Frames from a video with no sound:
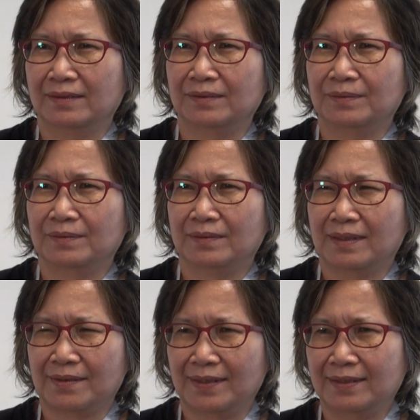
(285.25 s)
do
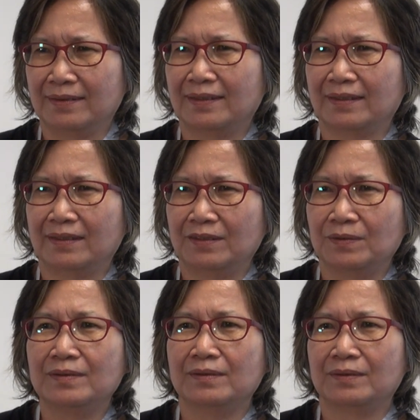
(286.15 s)
uh, things that they
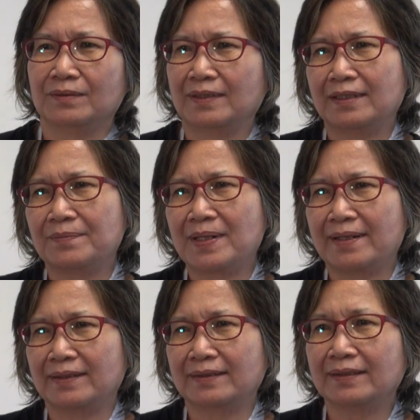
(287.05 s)
used to do in the
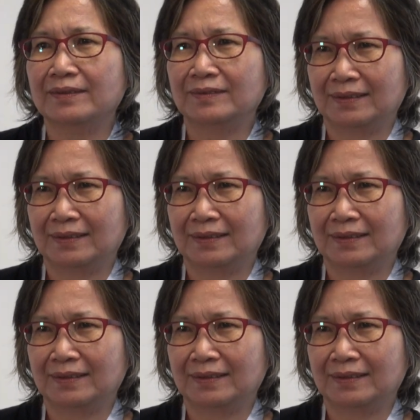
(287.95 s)
past.